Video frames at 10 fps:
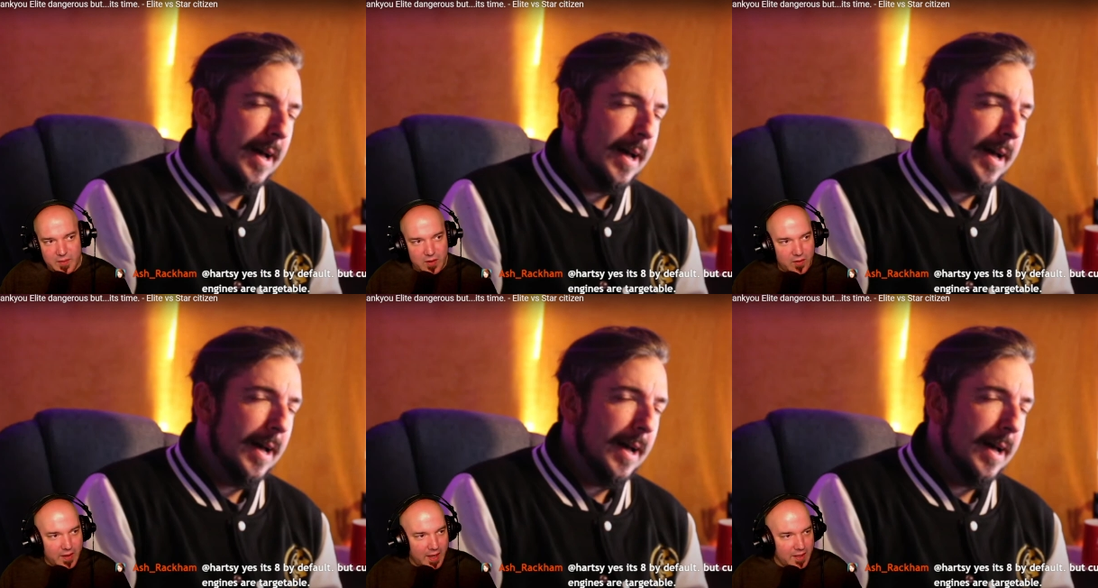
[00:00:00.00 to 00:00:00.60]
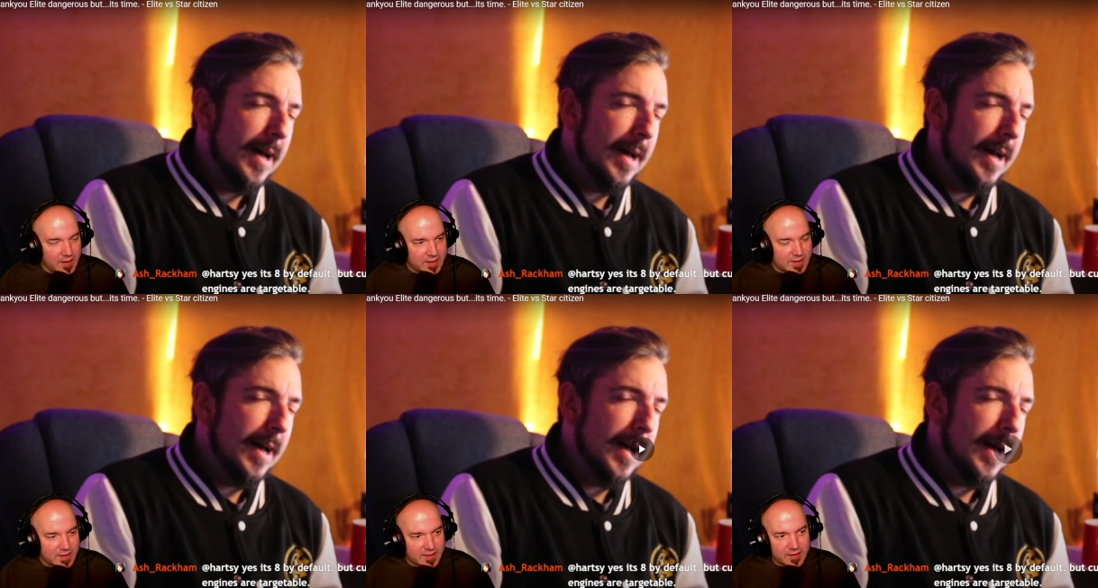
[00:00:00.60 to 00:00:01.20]
Speaker 1: But okay, let's
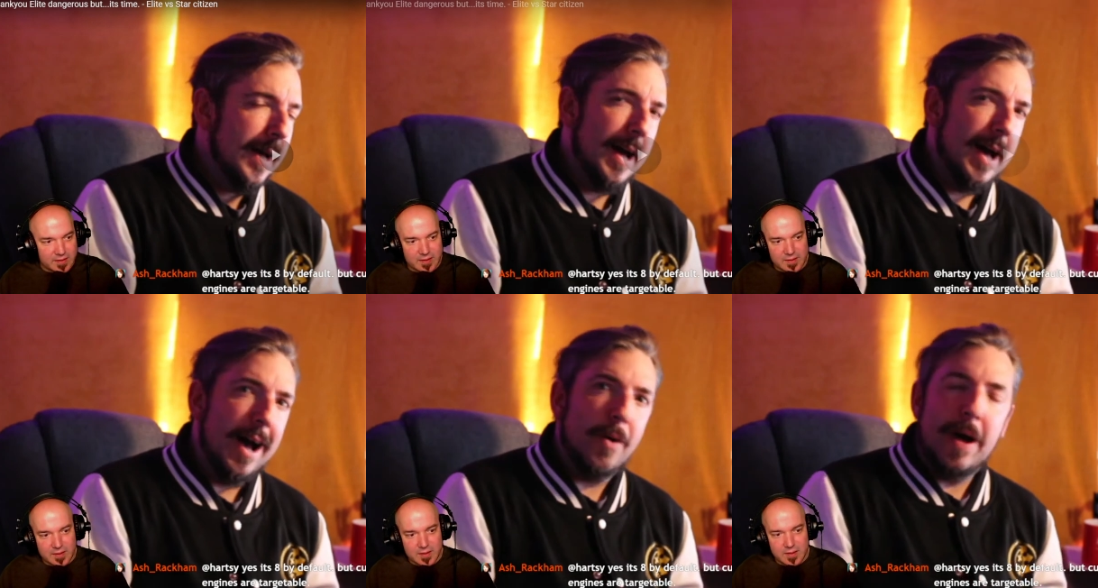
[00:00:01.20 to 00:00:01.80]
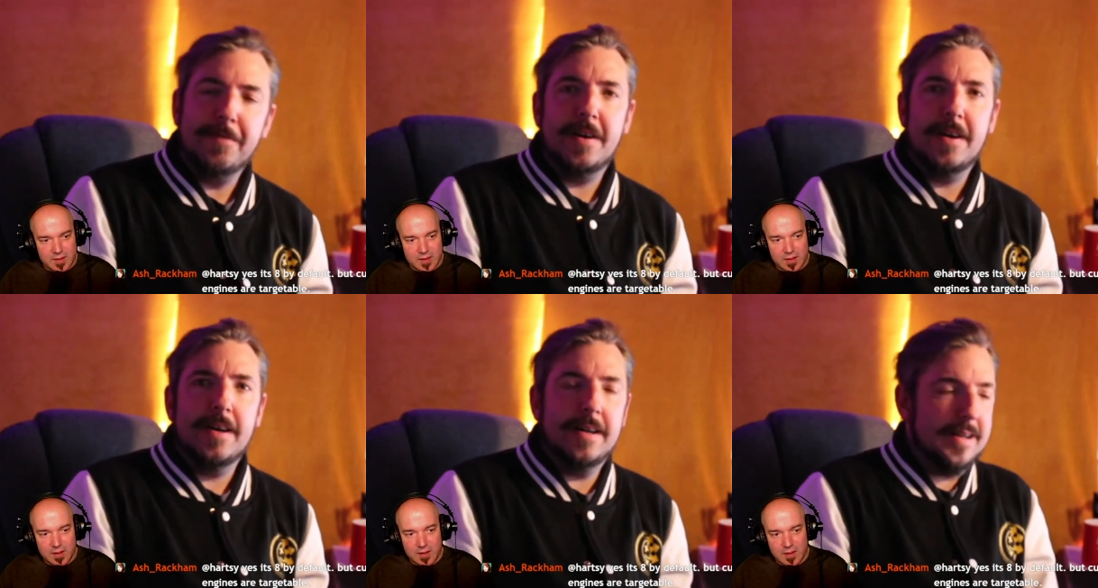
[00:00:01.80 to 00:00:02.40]
listen.
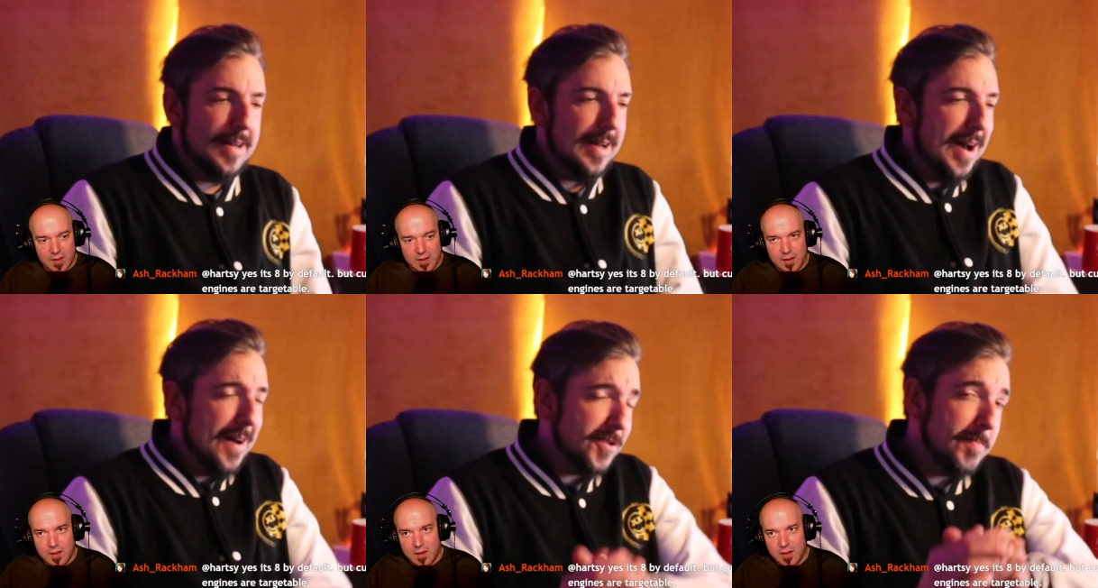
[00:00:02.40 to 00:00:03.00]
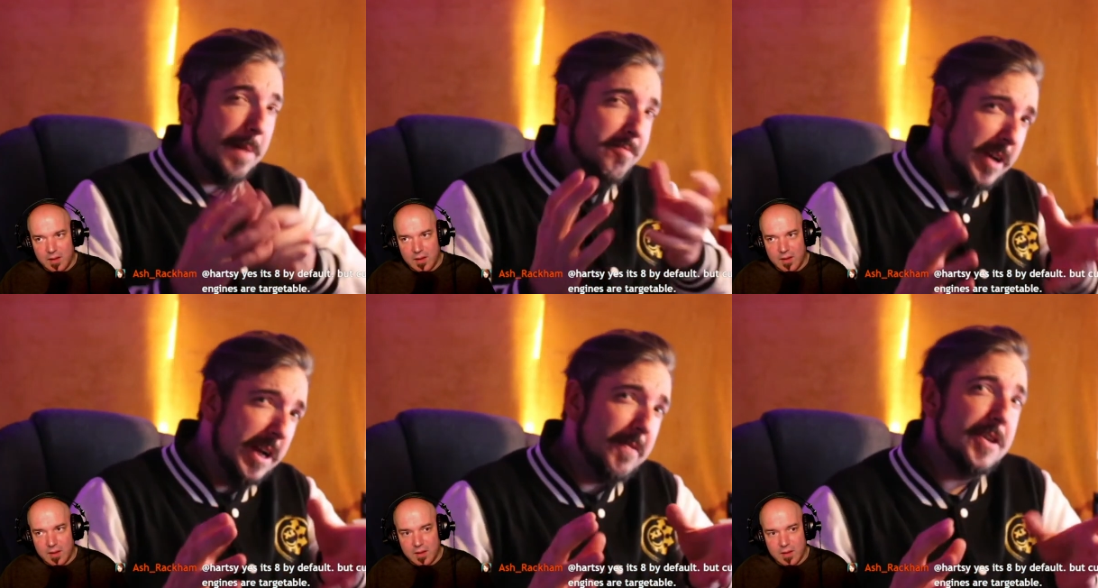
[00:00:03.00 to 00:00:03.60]
Speaker 2: However, after my
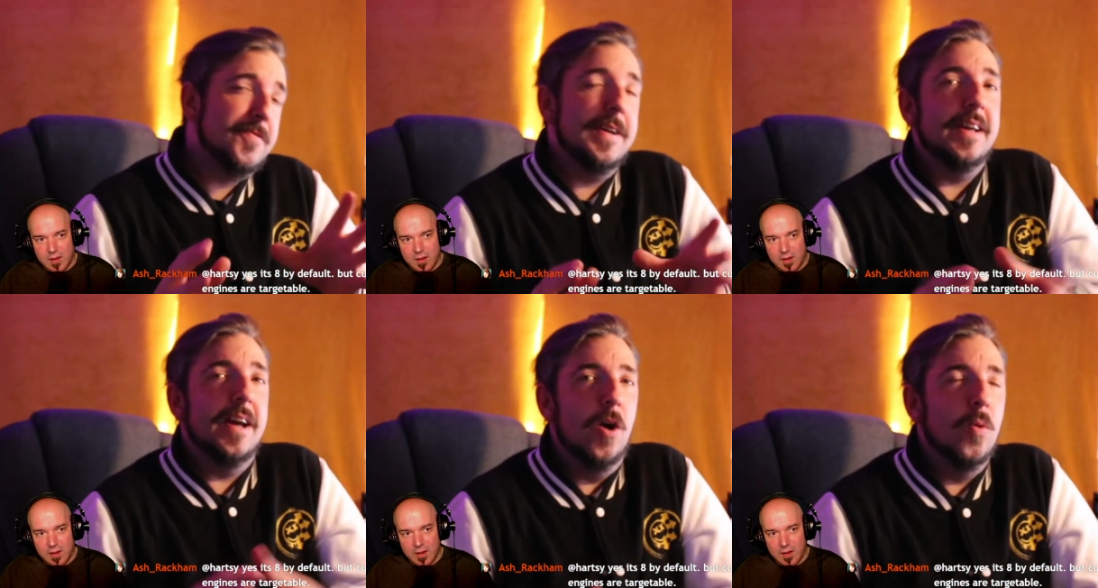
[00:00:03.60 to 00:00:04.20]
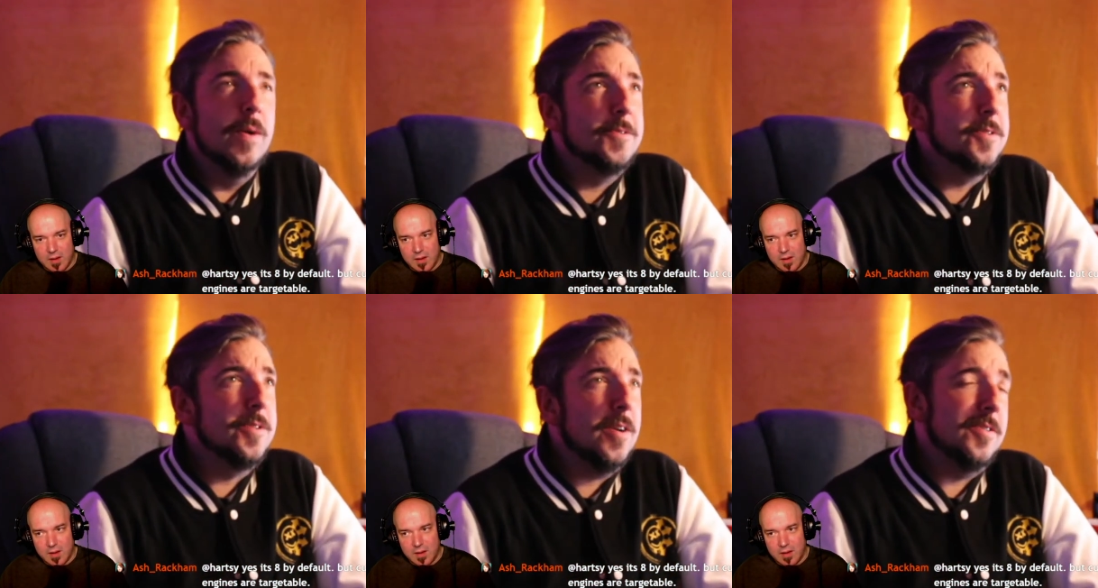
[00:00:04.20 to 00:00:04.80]
previous video, which
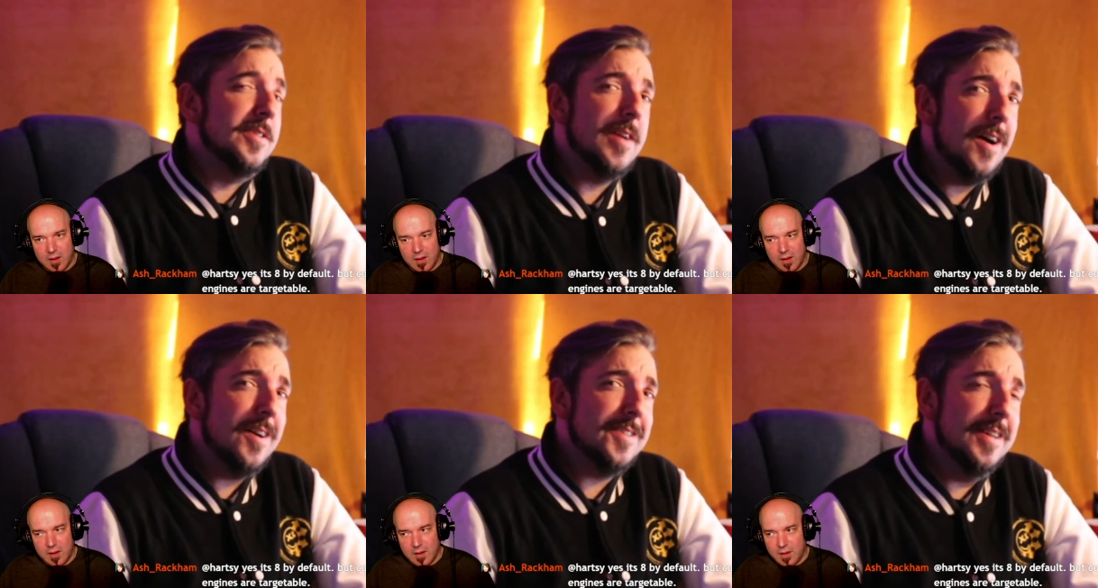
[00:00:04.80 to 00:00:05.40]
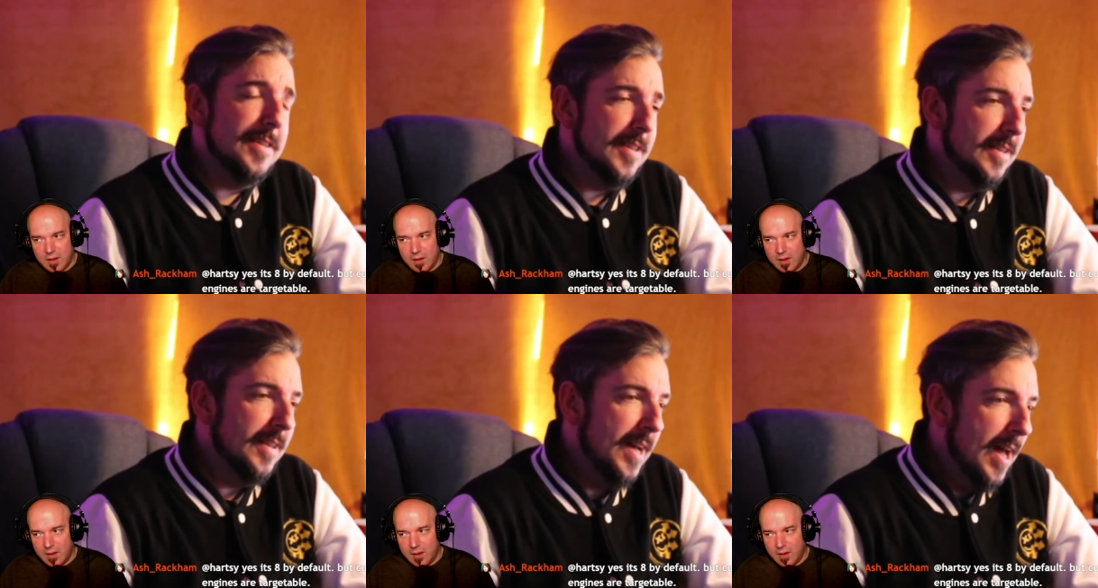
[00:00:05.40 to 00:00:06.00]
was on Star
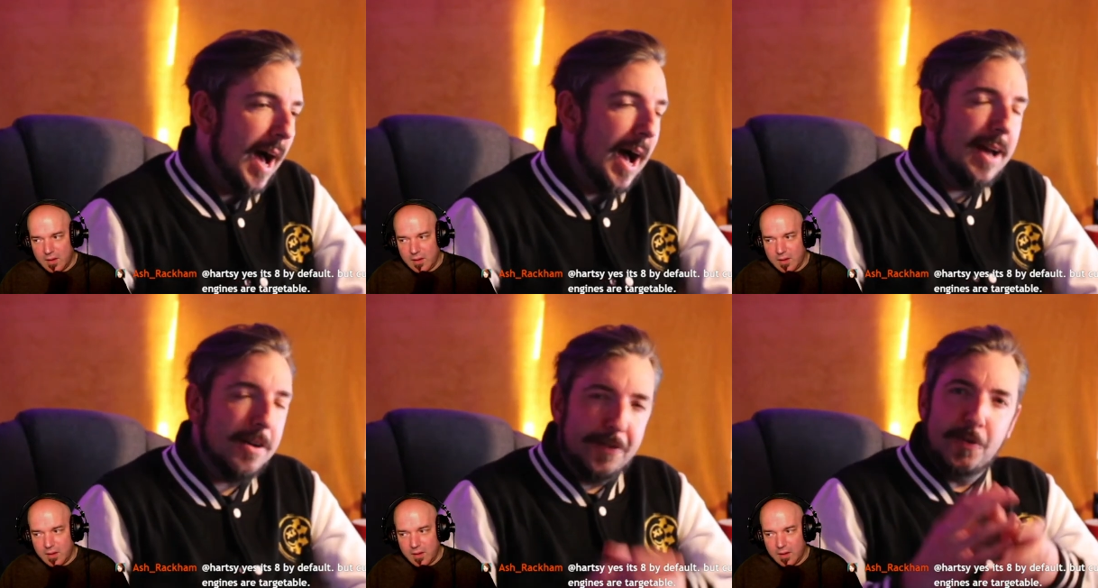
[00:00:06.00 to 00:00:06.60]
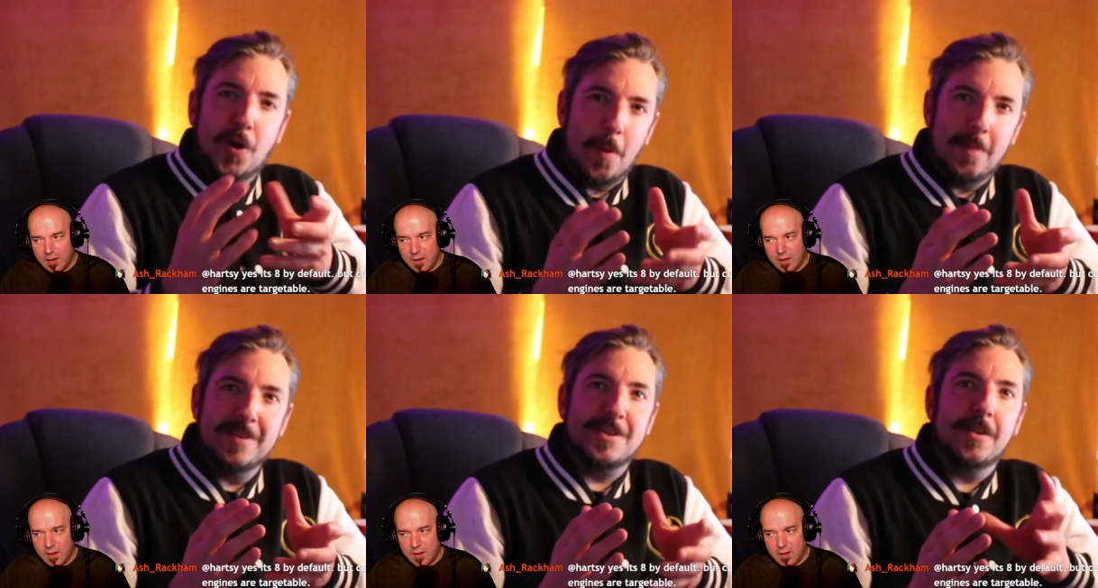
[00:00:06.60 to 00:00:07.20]
Citizen, I had a few
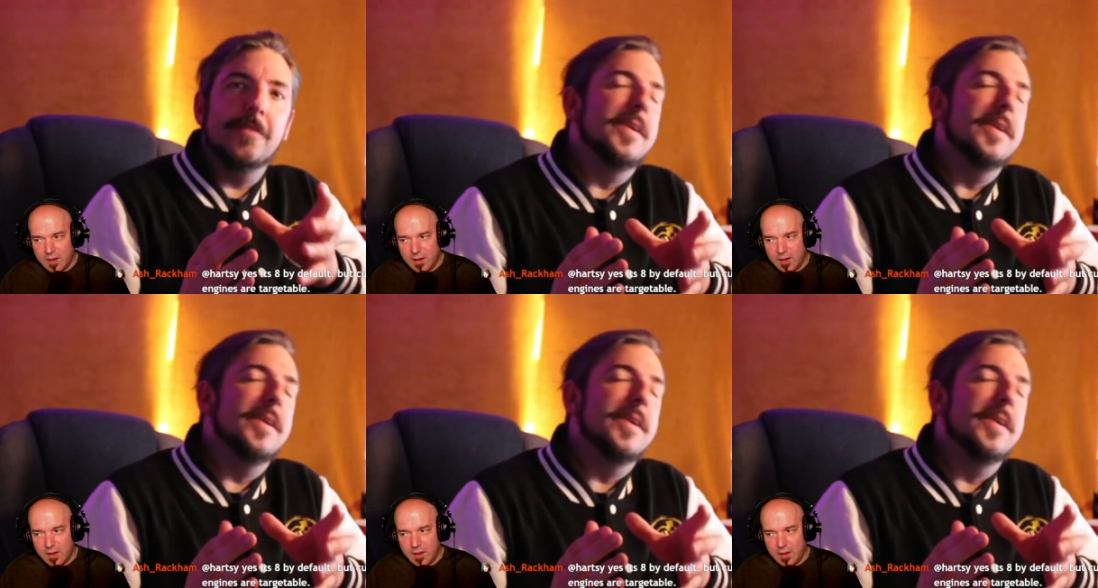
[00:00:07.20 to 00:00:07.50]
comments on the